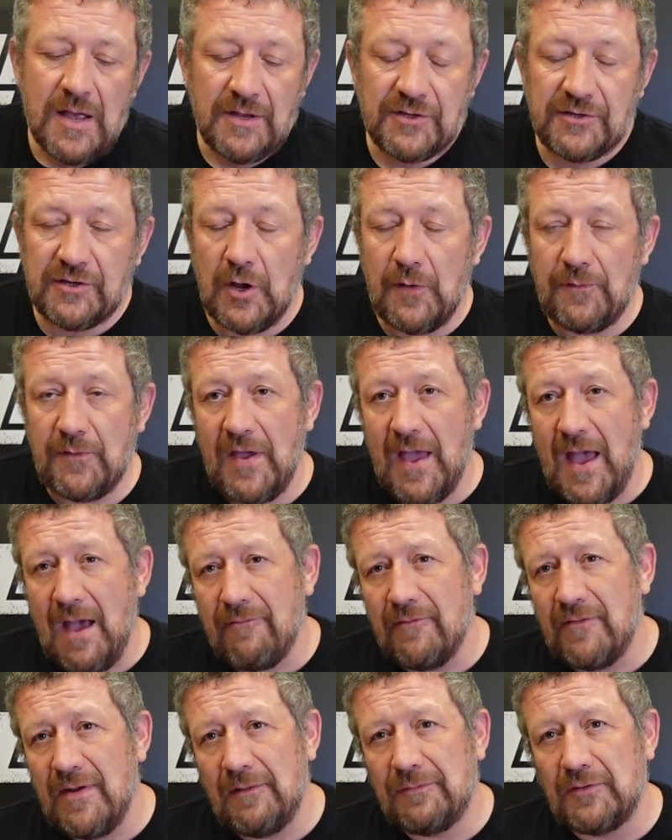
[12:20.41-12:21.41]
so if you
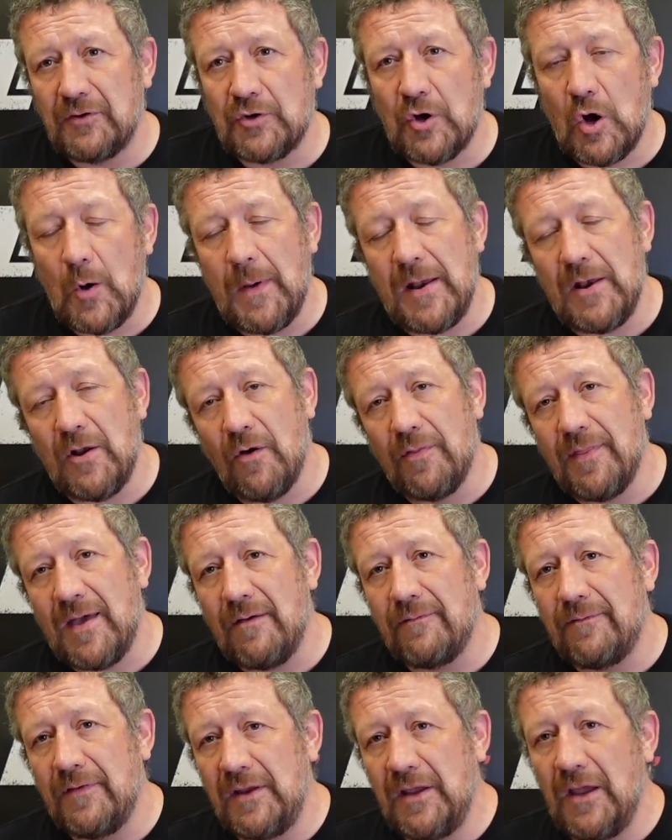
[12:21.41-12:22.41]
haven't left a comment on
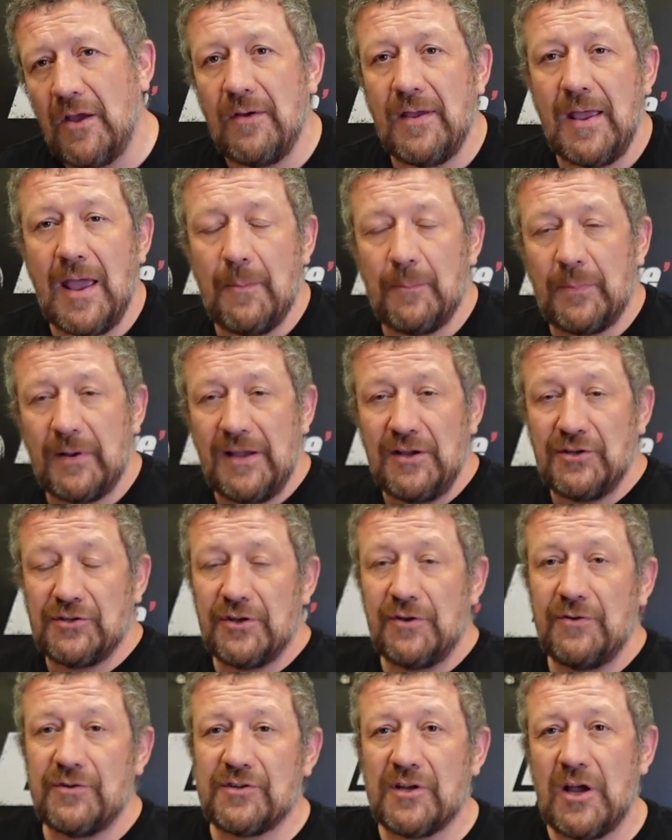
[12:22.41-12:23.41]
that video yet, please
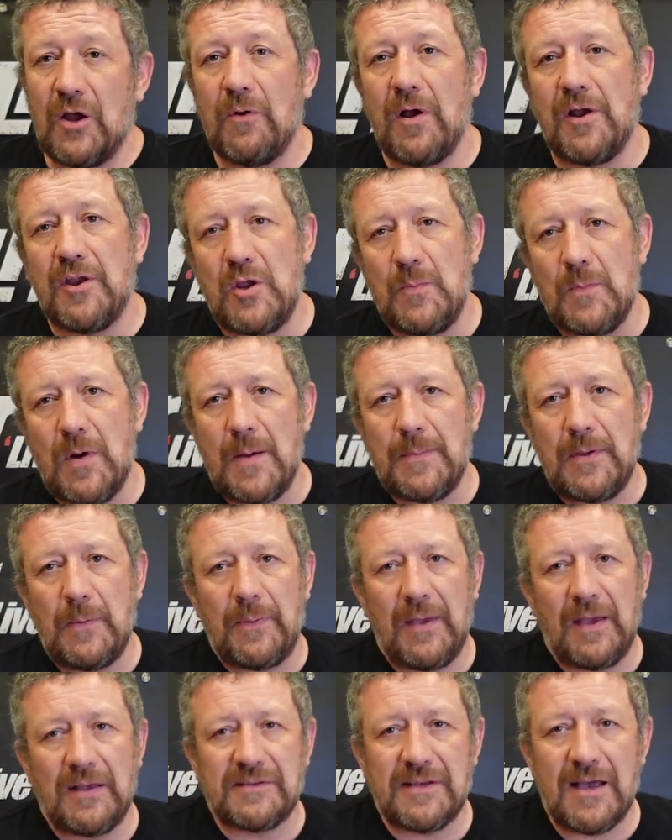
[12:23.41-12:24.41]
do so, and you might be
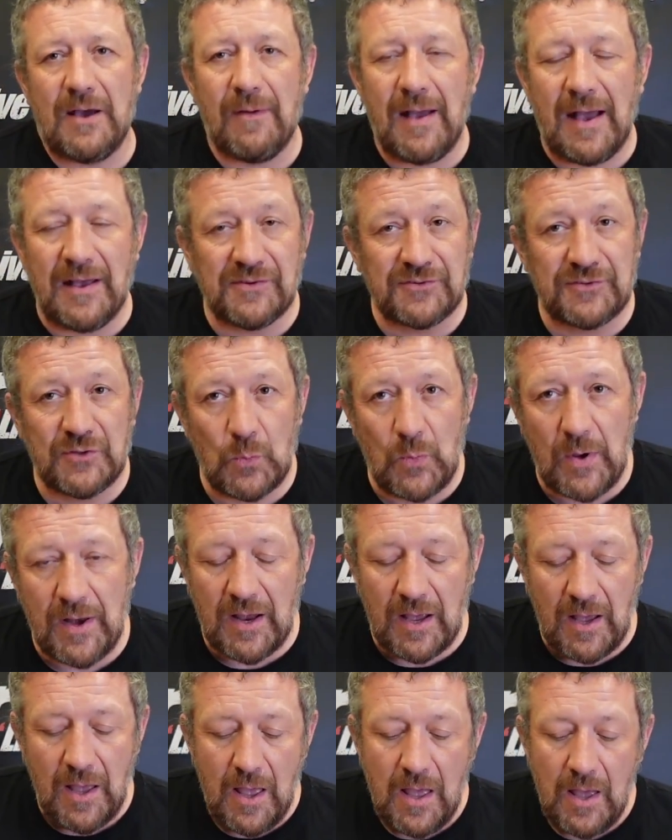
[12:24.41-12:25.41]
picked out as the
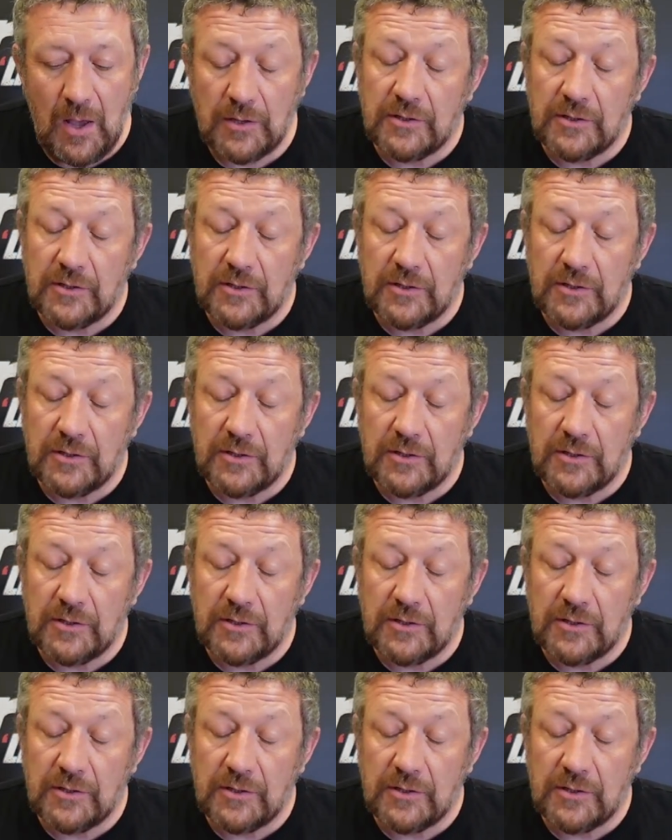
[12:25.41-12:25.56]
winner.